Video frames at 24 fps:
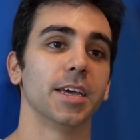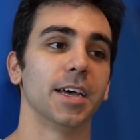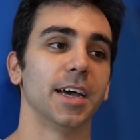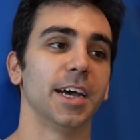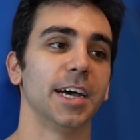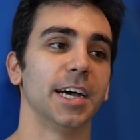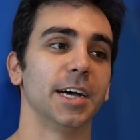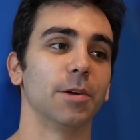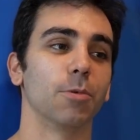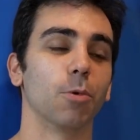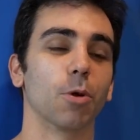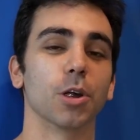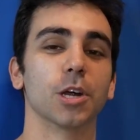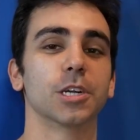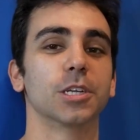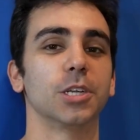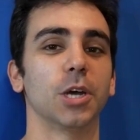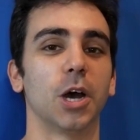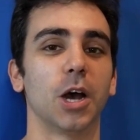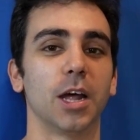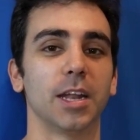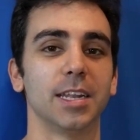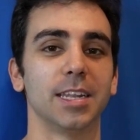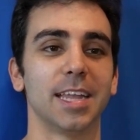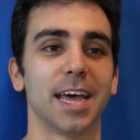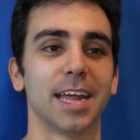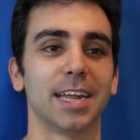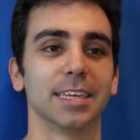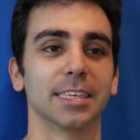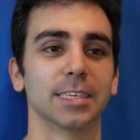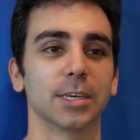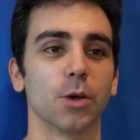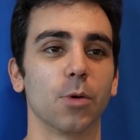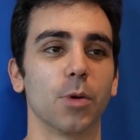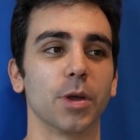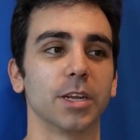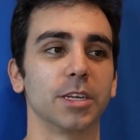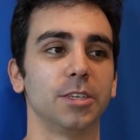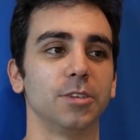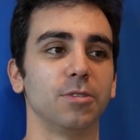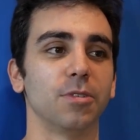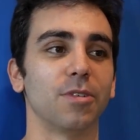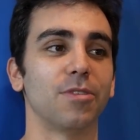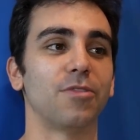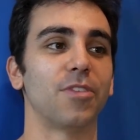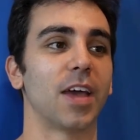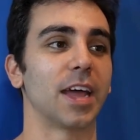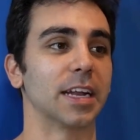worked on that is going
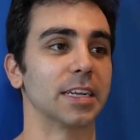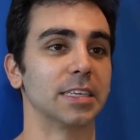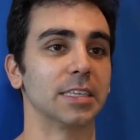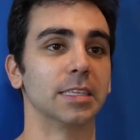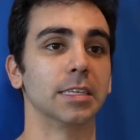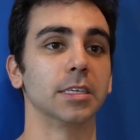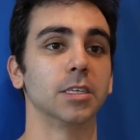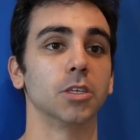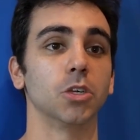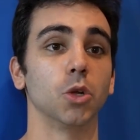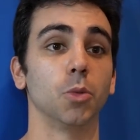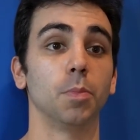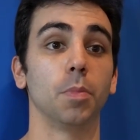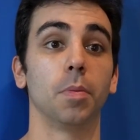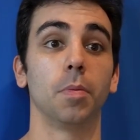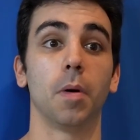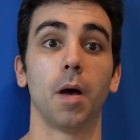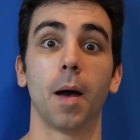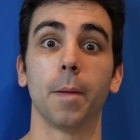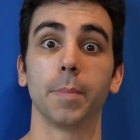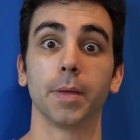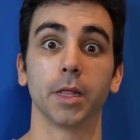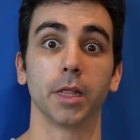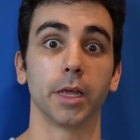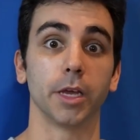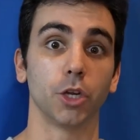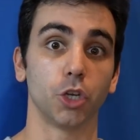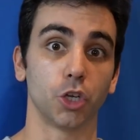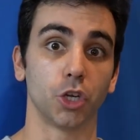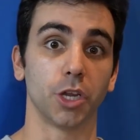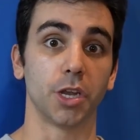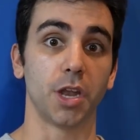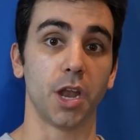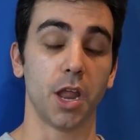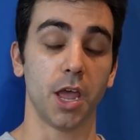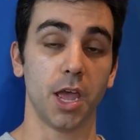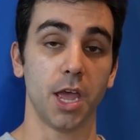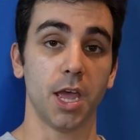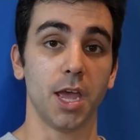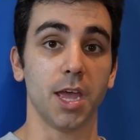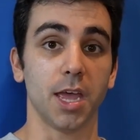to affect the soup population